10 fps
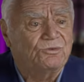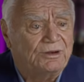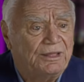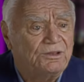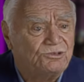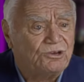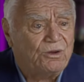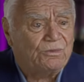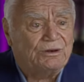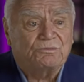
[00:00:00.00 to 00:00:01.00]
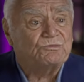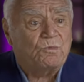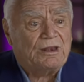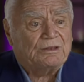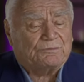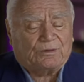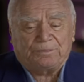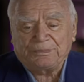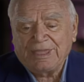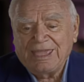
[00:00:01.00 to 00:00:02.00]
do another show, and it was wonderful.
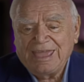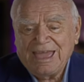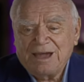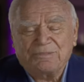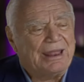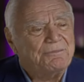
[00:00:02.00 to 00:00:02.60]
But